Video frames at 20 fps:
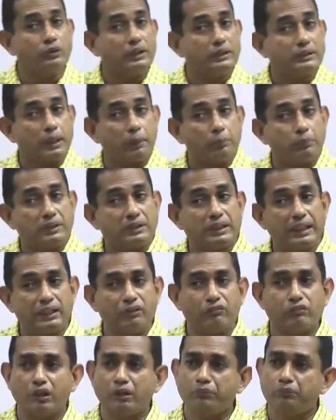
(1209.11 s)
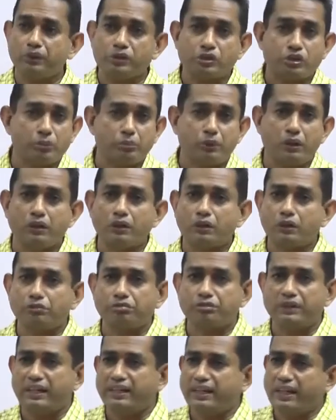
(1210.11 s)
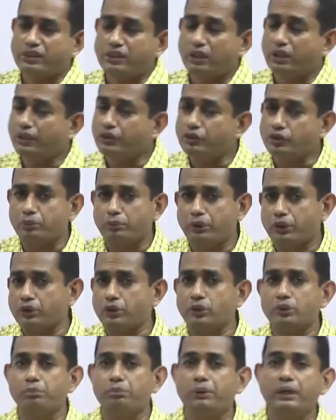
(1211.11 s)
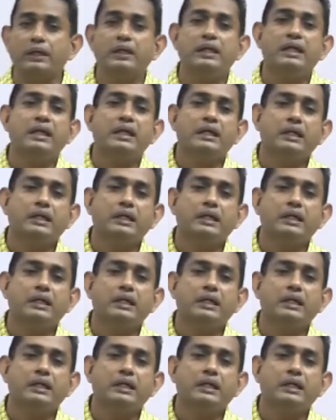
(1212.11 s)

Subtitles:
the subsequent measurement of financial instruments should be.